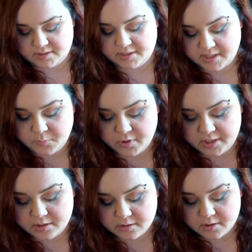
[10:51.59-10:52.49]
Come on.
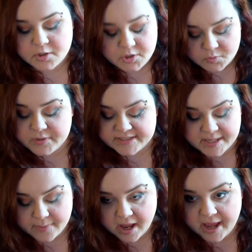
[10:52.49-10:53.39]
You want to say
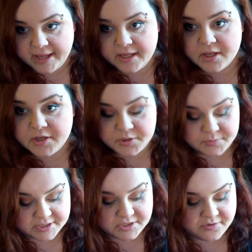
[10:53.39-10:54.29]
bye? You
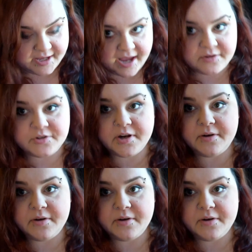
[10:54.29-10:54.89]
want to do the outro?